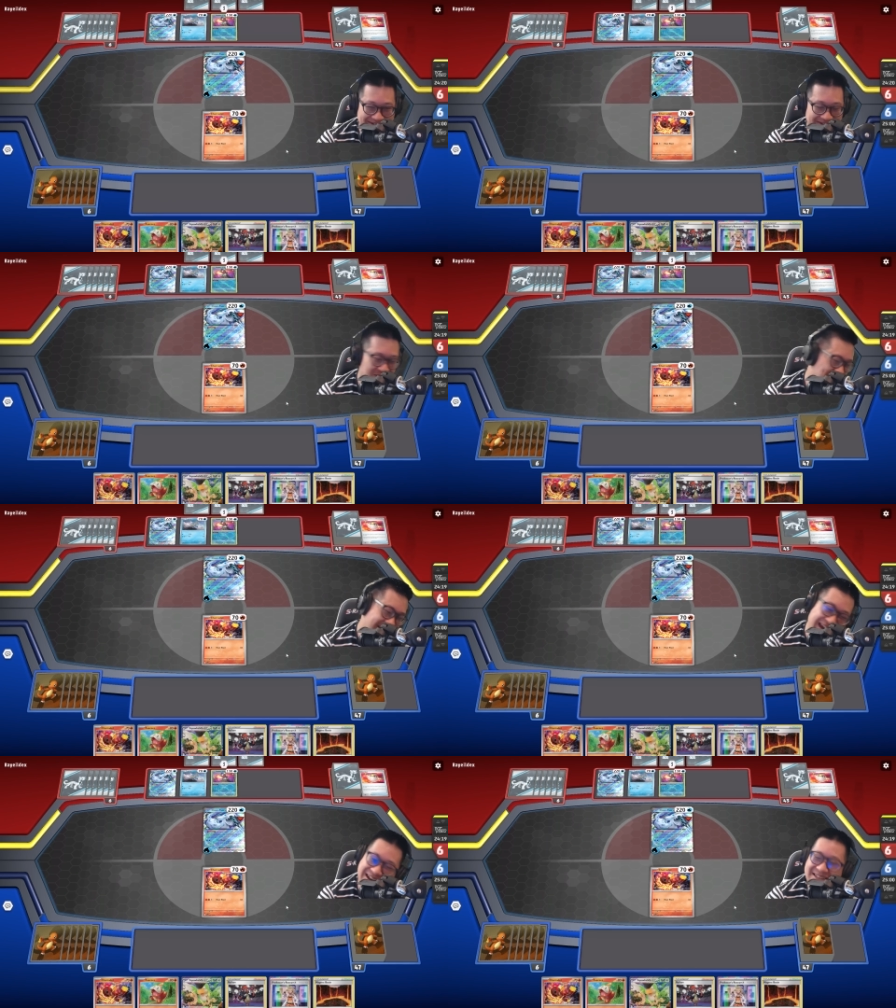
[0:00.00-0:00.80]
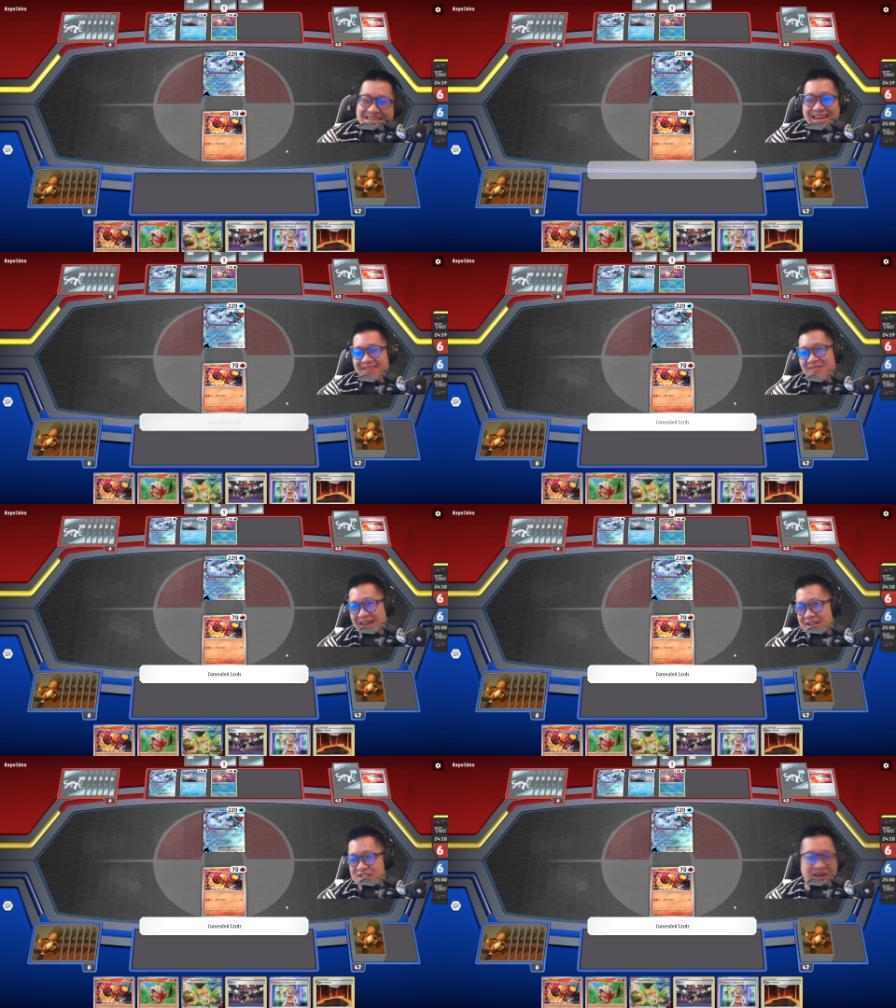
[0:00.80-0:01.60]
So you cannot take
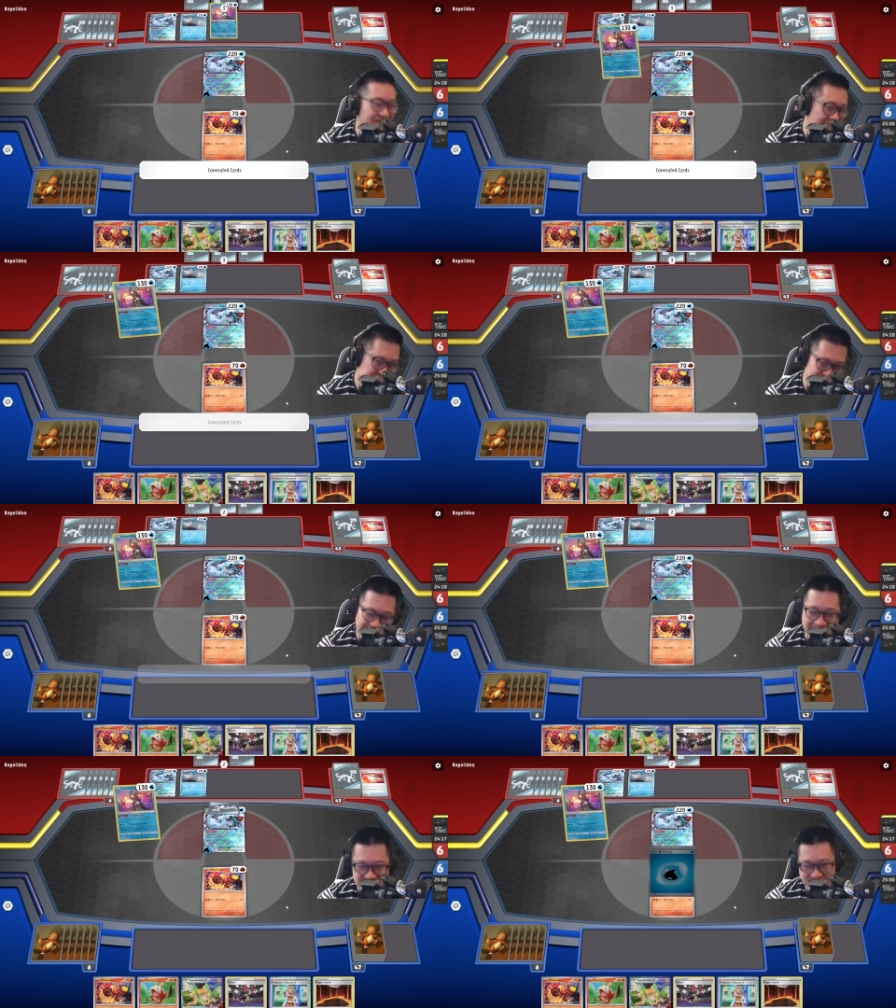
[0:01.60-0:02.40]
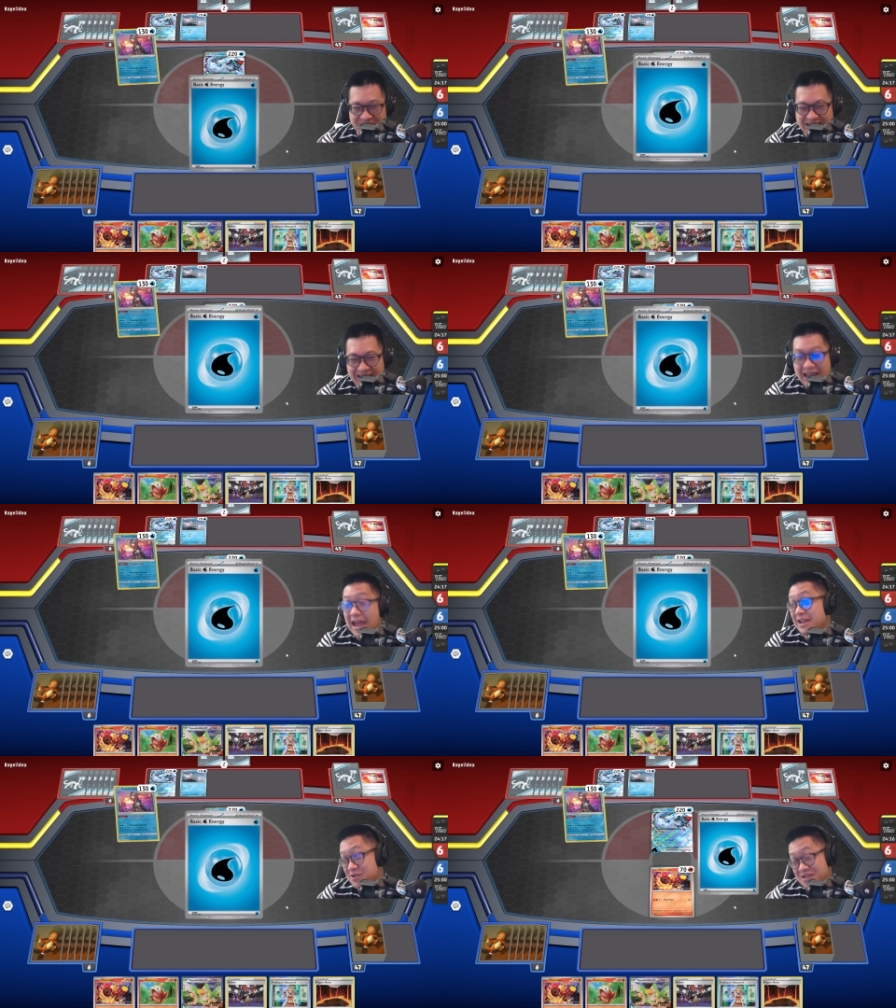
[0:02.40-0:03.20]
advantage of its big HP,
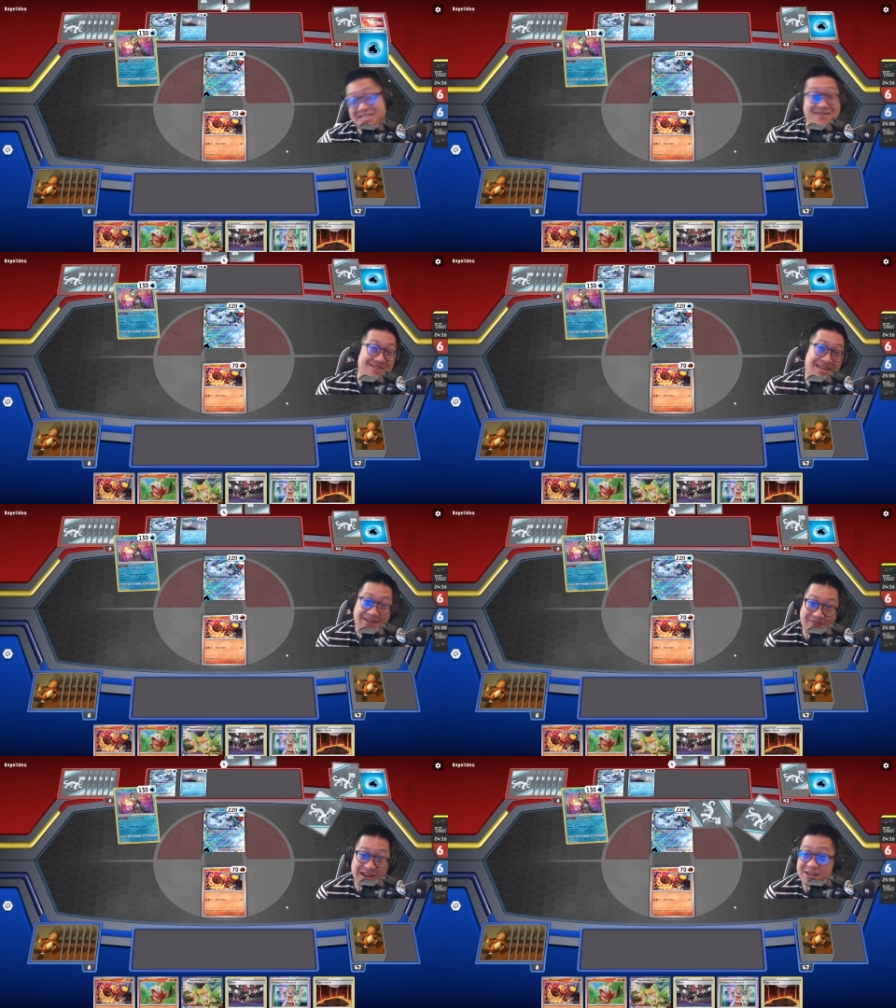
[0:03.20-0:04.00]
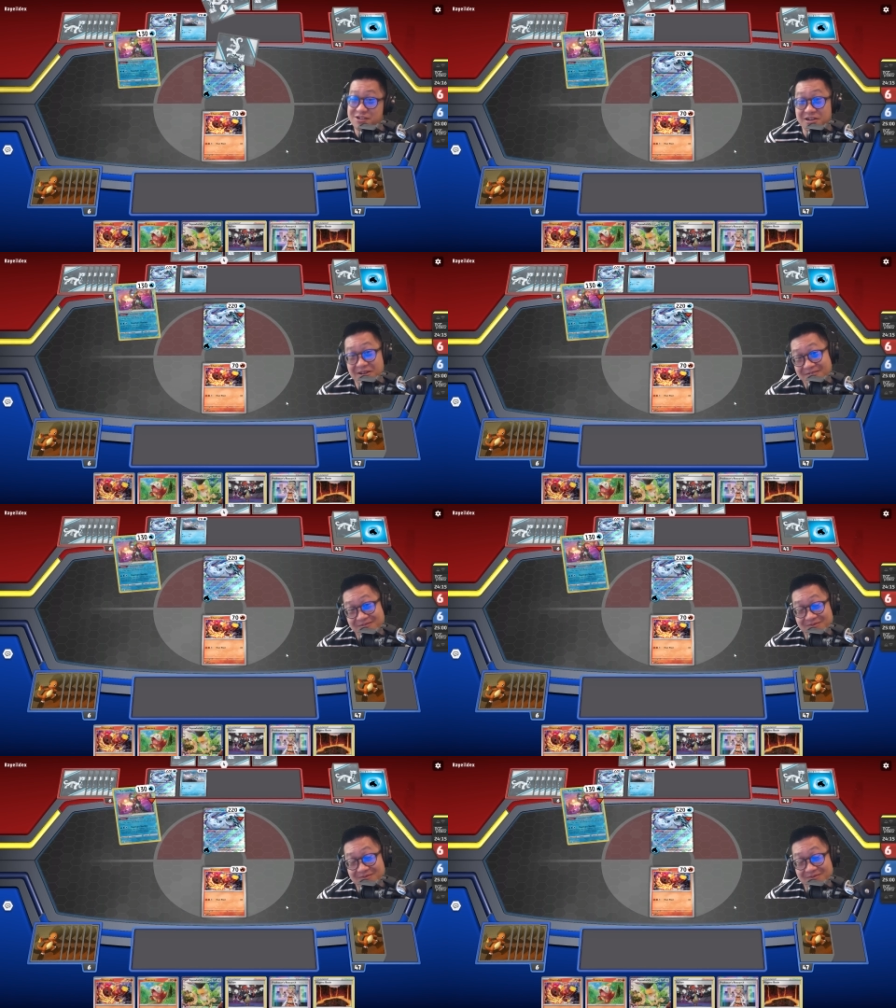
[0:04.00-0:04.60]
and you just have to take advantage of